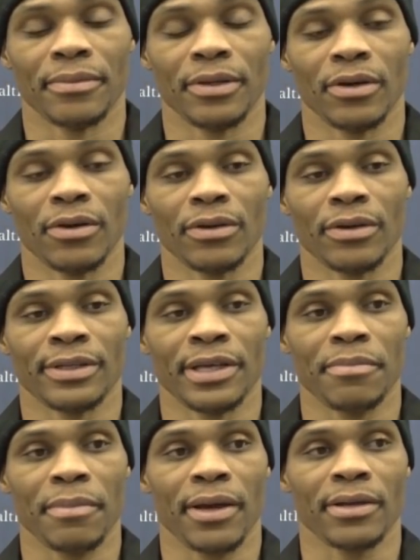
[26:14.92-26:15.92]
you know, your
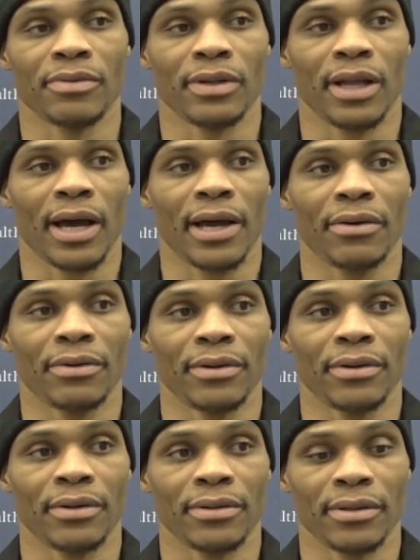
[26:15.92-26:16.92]
teammates, rely on the
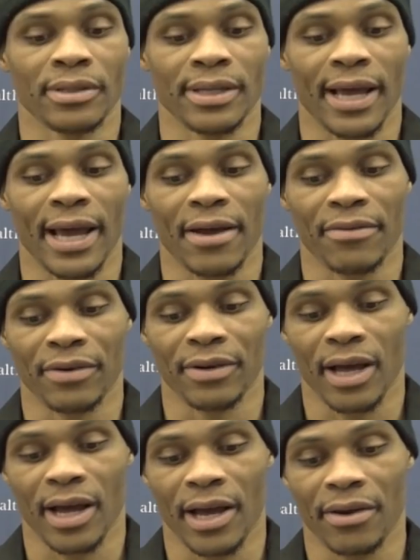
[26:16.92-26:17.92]
staff,
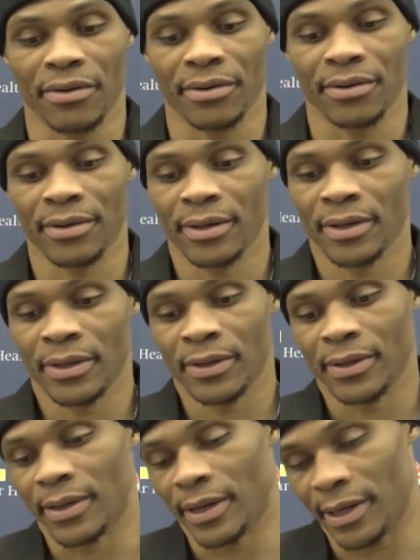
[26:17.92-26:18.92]
rely
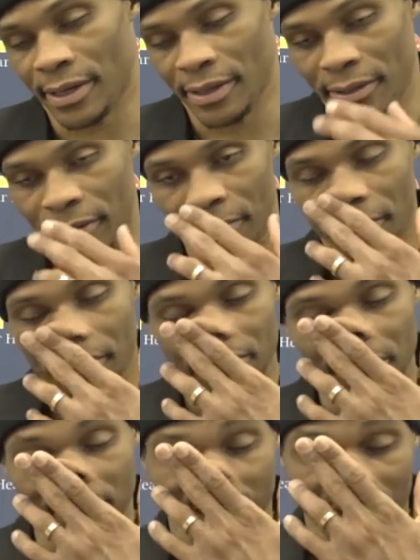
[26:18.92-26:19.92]
on
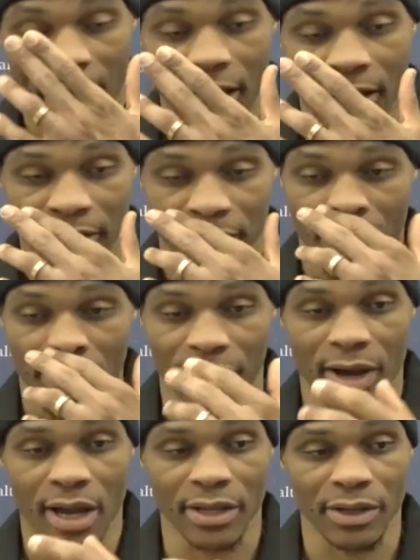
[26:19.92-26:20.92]
just the guys around to
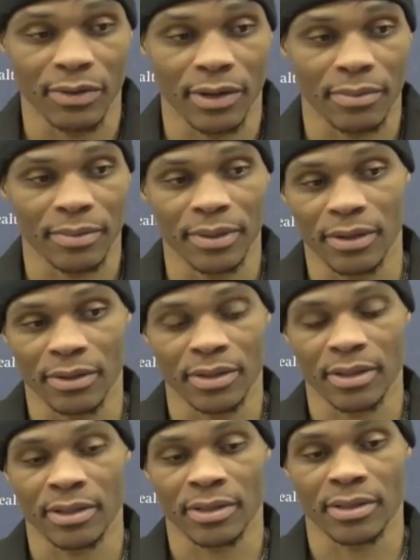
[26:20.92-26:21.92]
rally you up. You know, it's
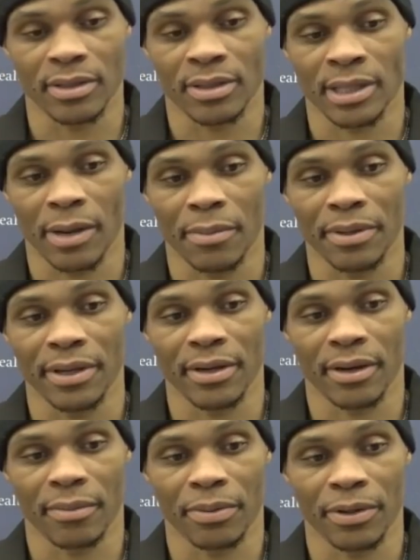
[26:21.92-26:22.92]
this time of
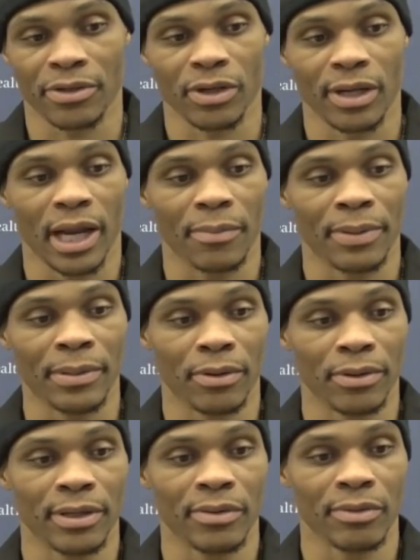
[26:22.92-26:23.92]
year, I'm pretty sure a lot of people are
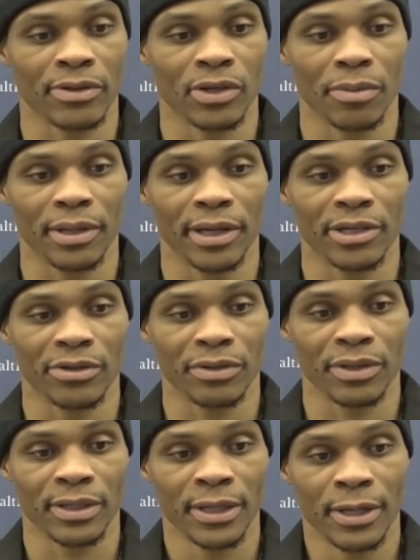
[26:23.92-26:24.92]
dealing with so many
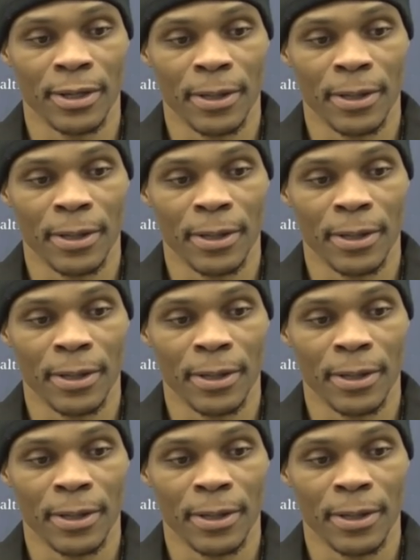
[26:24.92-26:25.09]
injuries,